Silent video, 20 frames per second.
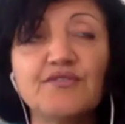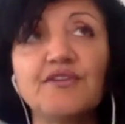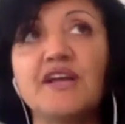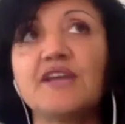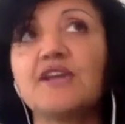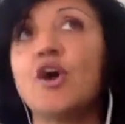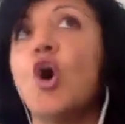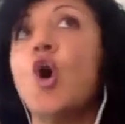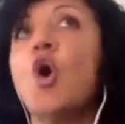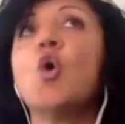
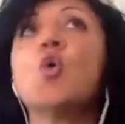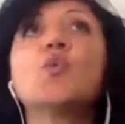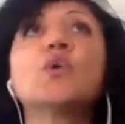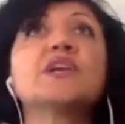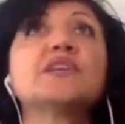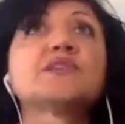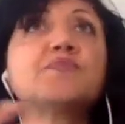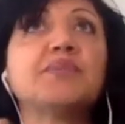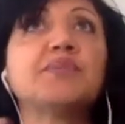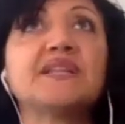I
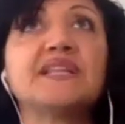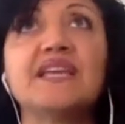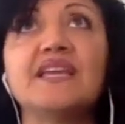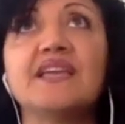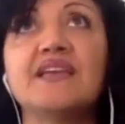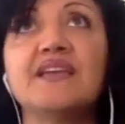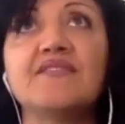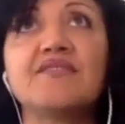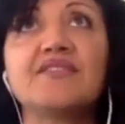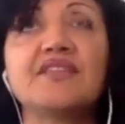always
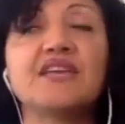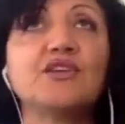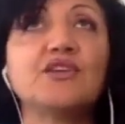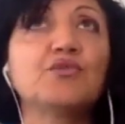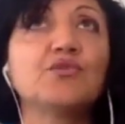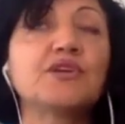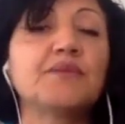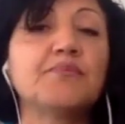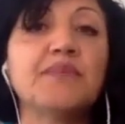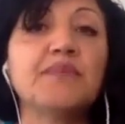believe that you
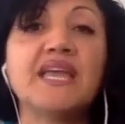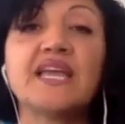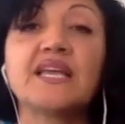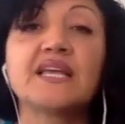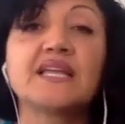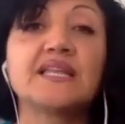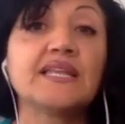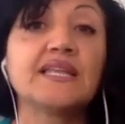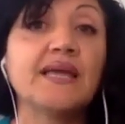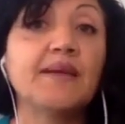can make
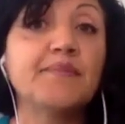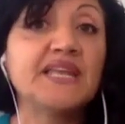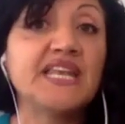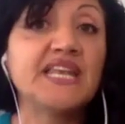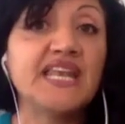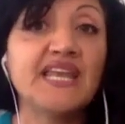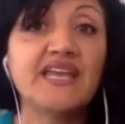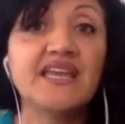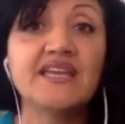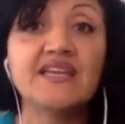
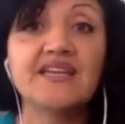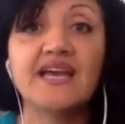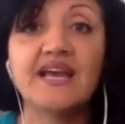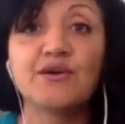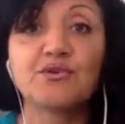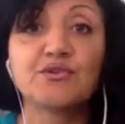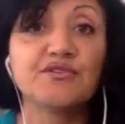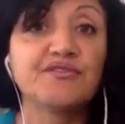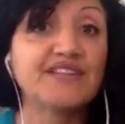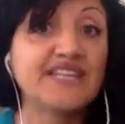lemonade
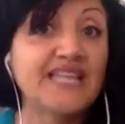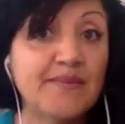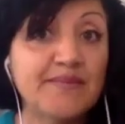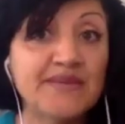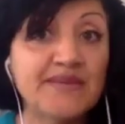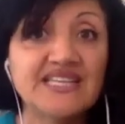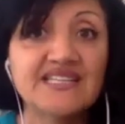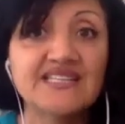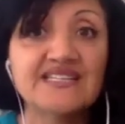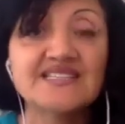out of
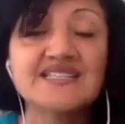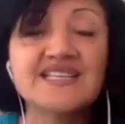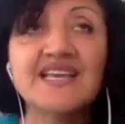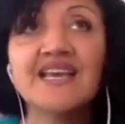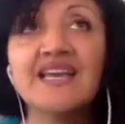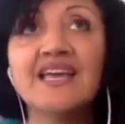lemons.